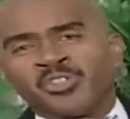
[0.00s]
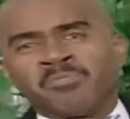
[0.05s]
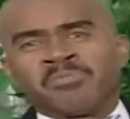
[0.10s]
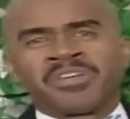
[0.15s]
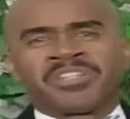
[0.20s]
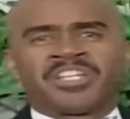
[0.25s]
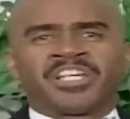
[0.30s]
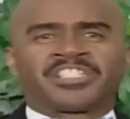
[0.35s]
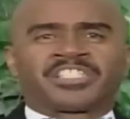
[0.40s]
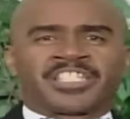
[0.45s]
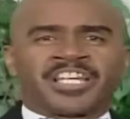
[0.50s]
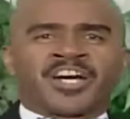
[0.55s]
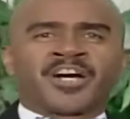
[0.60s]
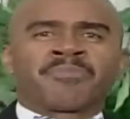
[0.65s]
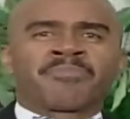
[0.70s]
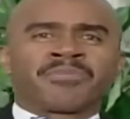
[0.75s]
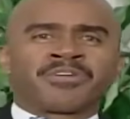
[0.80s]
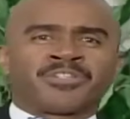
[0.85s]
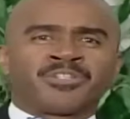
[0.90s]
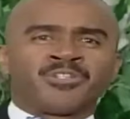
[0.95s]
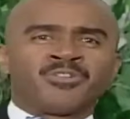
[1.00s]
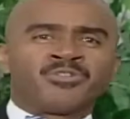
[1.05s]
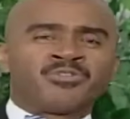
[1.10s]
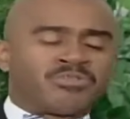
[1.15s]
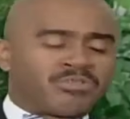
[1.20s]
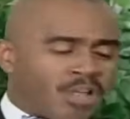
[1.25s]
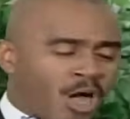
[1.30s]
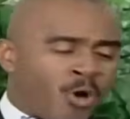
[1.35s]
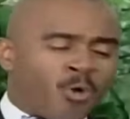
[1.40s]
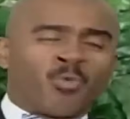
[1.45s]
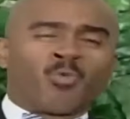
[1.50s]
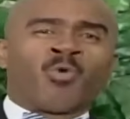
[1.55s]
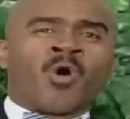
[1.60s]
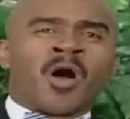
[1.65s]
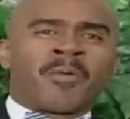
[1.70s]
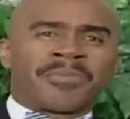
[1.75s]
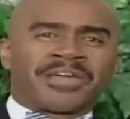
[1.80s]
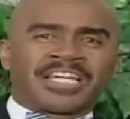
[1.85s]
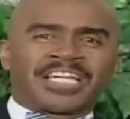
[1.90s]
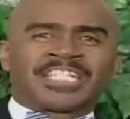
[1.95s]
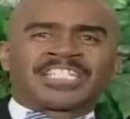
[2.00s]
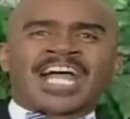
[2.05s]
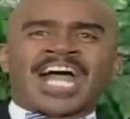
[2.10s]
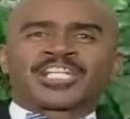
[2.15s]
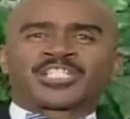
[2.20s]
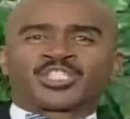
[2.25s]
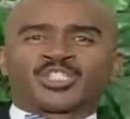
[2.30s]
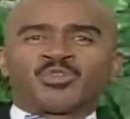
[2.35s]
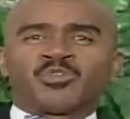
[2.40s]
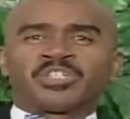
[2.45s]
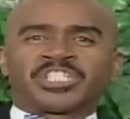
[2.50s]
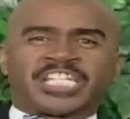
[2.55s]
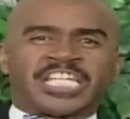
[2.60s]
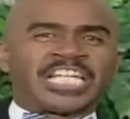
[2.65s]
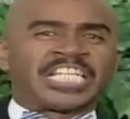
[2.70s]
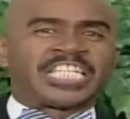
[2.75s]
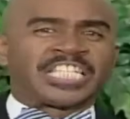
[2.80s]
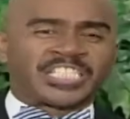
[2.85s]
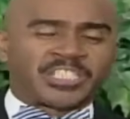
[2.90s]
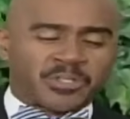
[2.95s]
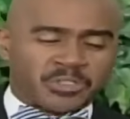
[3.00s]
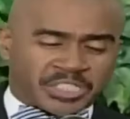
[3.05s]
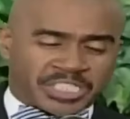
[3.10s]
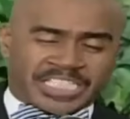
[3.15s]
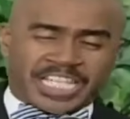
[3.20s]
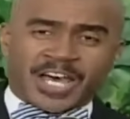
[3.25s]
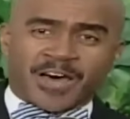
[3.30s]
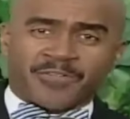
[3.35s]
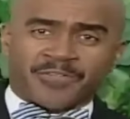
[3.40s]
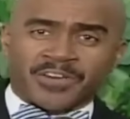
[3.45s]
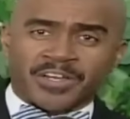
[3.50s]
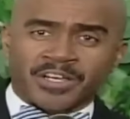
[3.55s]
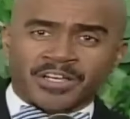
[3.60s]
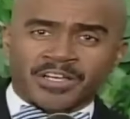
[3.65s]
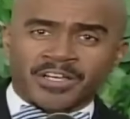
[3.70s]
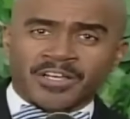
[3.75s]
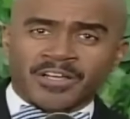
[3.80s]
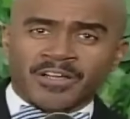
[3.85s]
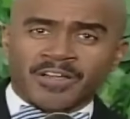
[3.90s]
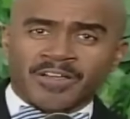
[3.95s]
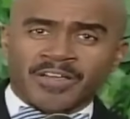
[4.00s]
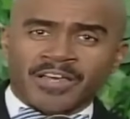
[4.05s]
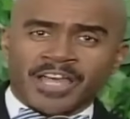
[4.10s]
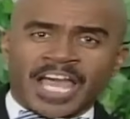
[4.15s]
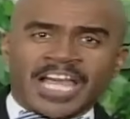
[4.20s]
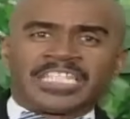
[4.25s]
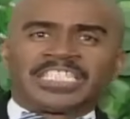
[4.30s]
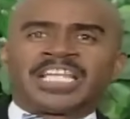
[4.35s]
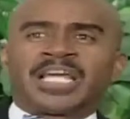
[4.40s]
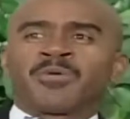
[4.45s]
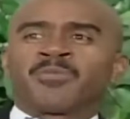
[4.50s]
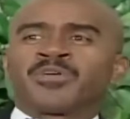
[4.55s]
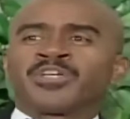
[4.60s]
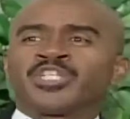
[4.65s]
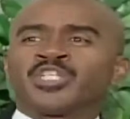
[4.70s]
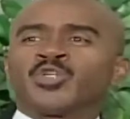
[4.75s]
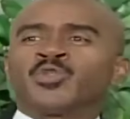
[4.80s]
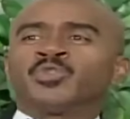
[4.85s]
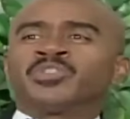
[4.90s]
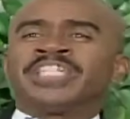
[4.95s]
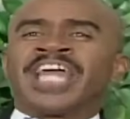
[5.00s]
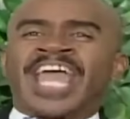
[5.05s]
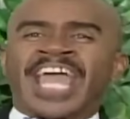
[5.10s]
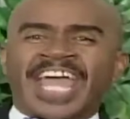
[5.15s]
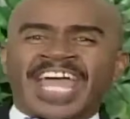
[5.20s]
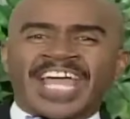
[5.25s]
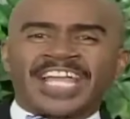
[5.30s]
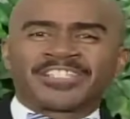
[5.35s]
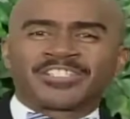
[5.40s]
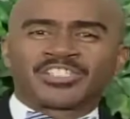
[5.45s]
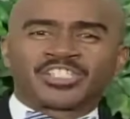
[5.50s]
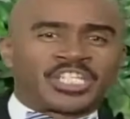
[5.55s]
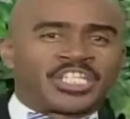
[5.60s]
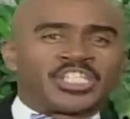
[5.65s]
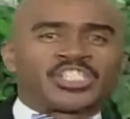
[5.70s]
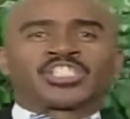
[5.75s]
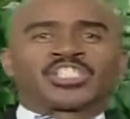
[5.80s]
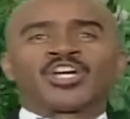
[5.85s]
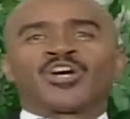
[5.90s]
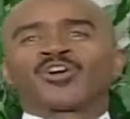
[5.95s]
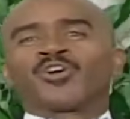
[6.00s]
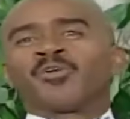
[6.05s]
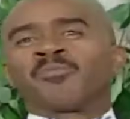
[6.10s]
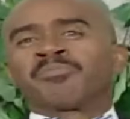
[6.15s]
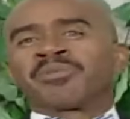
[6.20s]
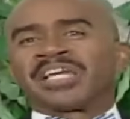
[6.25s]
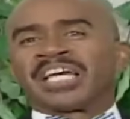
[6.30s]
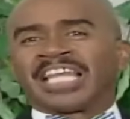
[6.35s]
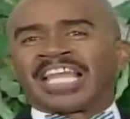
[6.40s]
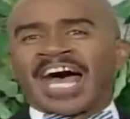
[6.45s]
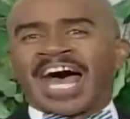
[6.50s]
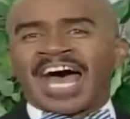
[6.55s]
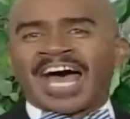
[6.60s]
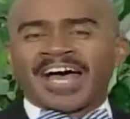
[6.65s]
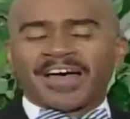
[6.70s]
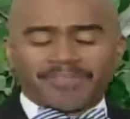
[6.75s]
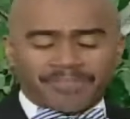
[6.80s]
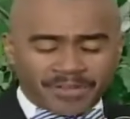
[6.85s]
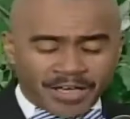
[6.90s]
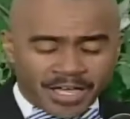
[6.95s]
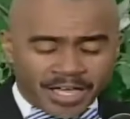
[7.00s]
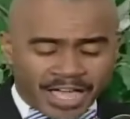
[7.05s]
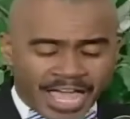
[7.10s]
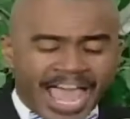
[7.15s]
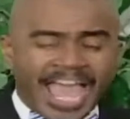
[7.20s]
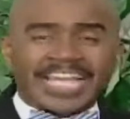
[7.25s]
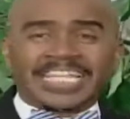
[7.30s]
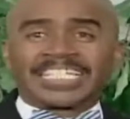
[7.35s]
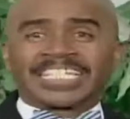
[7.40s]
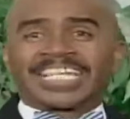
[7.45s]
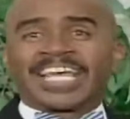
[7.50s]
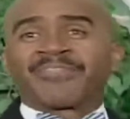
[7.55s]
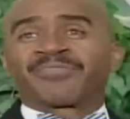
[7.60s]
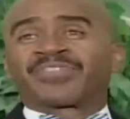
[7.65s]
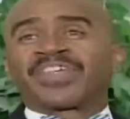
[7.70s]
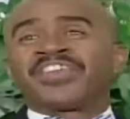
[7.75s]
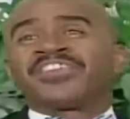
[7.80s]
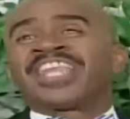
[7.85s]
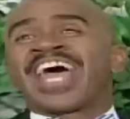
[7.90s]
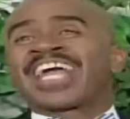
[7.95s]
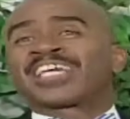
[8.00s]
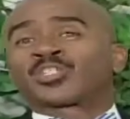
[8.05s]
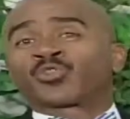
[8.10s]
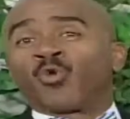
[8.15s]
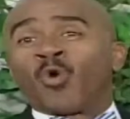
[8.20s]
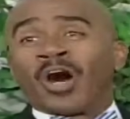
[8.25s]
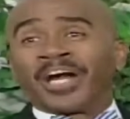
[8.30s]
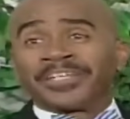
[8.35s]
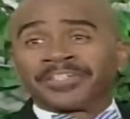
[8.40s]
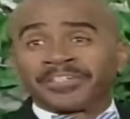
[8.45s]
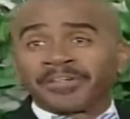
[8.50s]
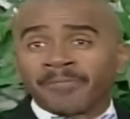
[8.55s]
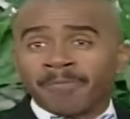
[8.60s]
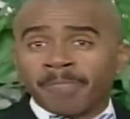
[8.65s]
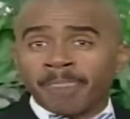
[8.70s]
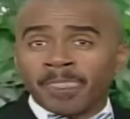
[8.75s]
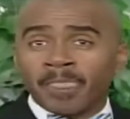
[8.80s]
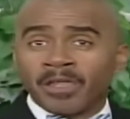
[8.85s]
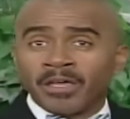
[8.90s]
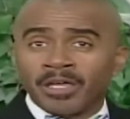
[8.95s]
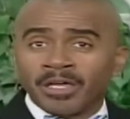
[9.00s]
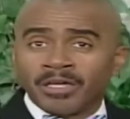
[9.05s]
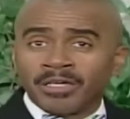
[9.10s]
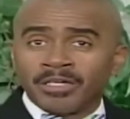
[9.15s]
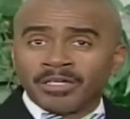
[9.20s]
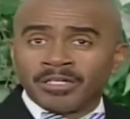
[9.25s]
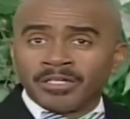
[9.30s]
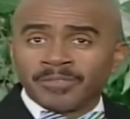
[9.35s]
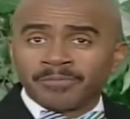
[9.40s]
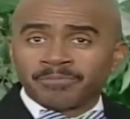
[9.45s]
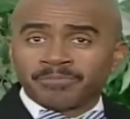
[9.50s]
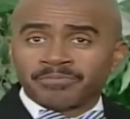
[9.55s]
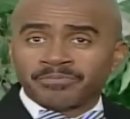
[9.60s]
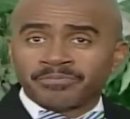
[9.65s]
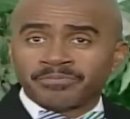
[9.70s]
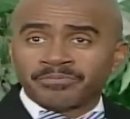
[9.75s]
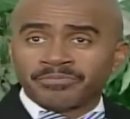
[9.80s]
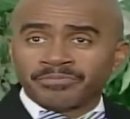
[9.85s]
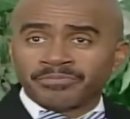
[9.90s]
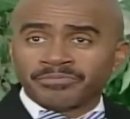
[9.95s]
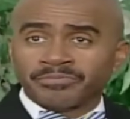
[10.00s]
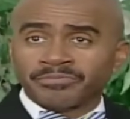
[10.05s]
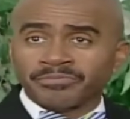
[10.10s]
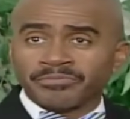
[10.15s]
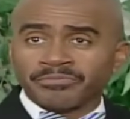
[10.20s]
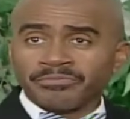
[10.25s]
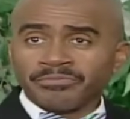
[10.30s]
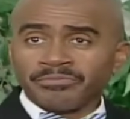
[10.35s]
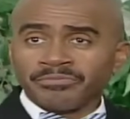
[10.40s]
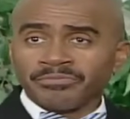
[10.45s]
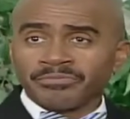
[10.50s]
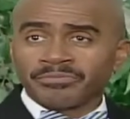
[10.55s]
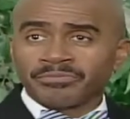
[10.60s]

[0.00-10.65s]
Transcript: You mean to tell me you, a woman got you killing yourself, and then when you dead, she's still going to be alive and get the next one? That's right. That's right.